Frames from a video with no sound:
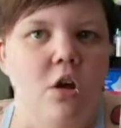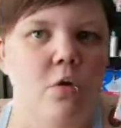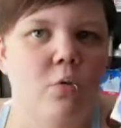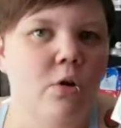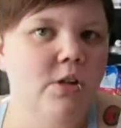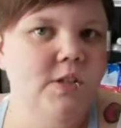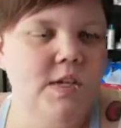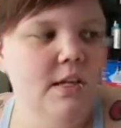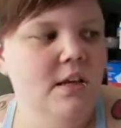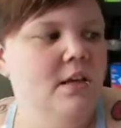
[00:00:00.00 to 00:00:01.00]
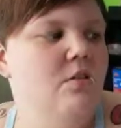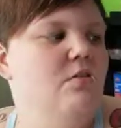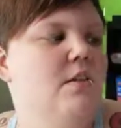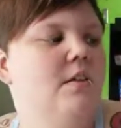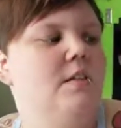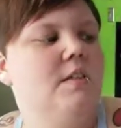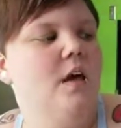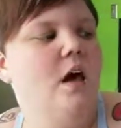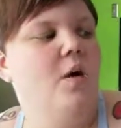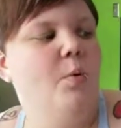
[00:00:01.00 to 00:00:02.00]
We're sending you this
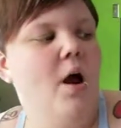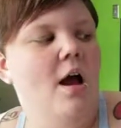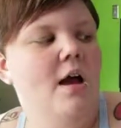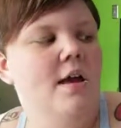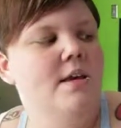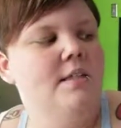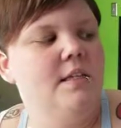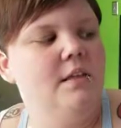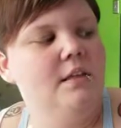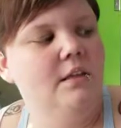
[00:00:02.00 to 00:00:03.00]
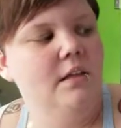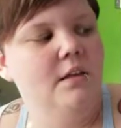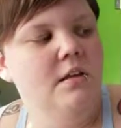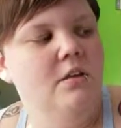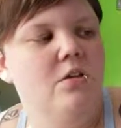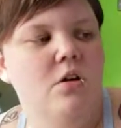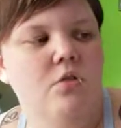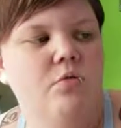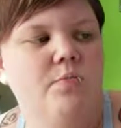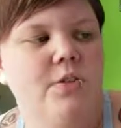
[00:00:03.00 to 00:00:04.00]
uh, prize and, you
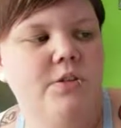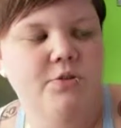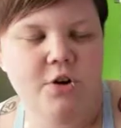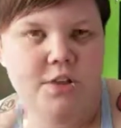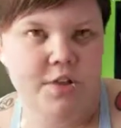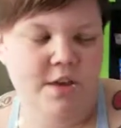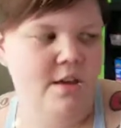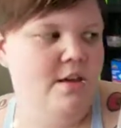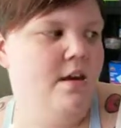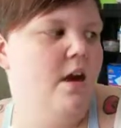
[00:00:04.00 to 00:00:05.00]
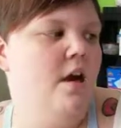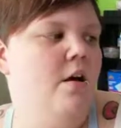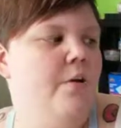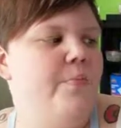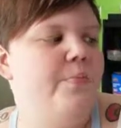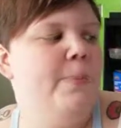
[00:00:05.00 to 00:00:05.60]
know, this free thing. Um,